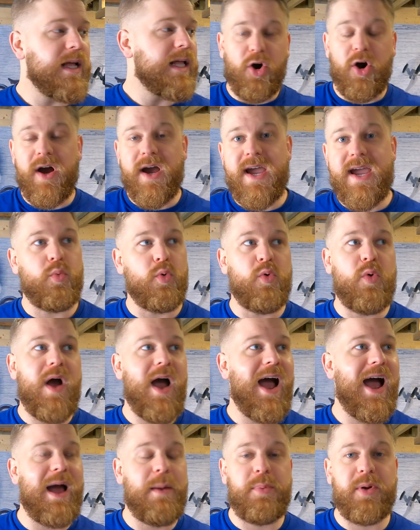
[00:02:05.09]
I will
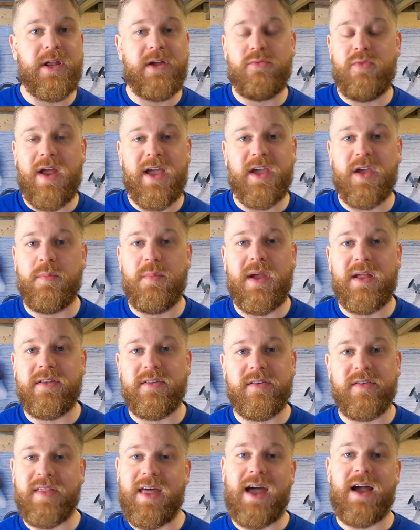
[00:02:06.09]
happily
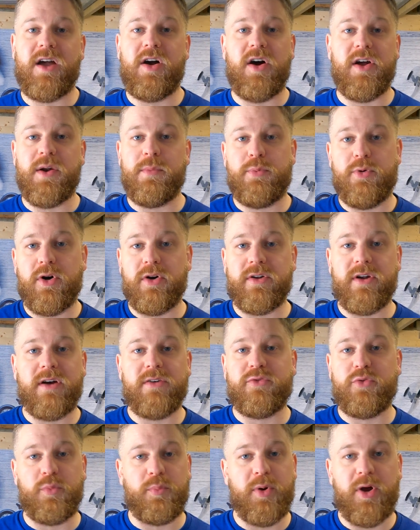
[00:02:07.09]
recommend that kind of
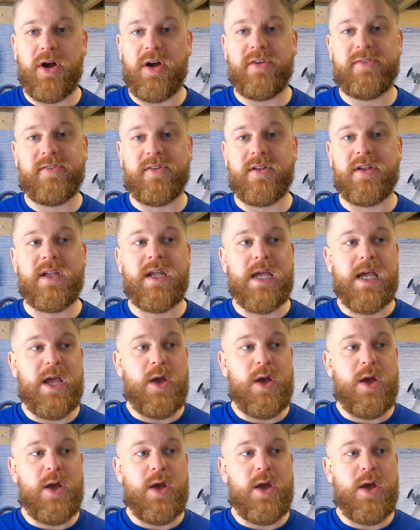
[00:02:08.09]
product or person